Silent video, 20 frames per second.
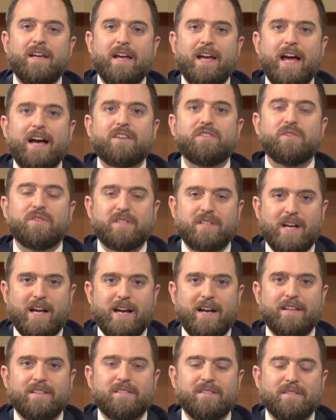
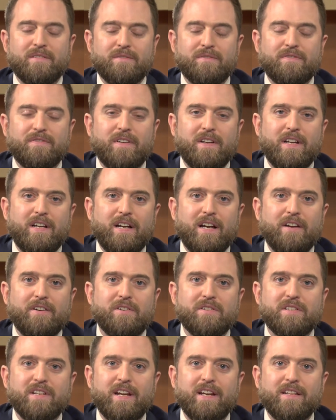exercise of
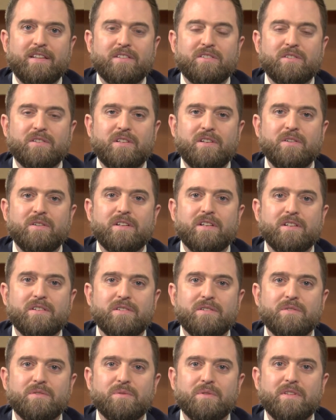understanding the security
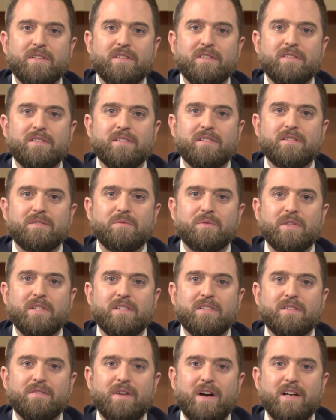issues with
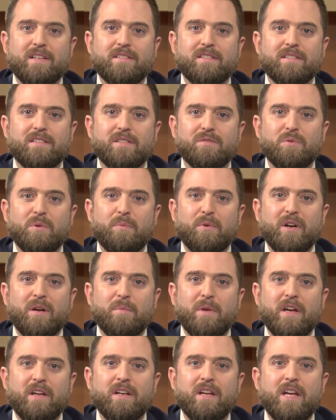these devices as we bring
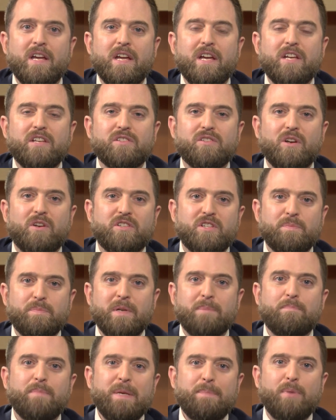them in. So just
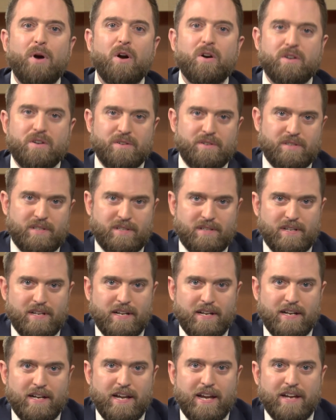be partners
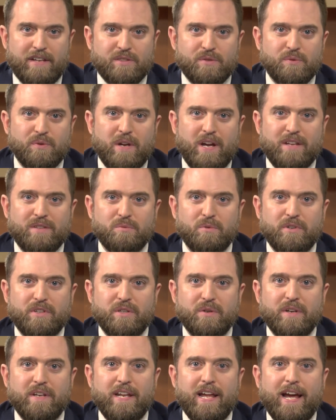as we're
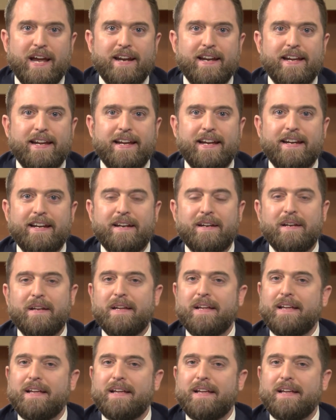doing that, and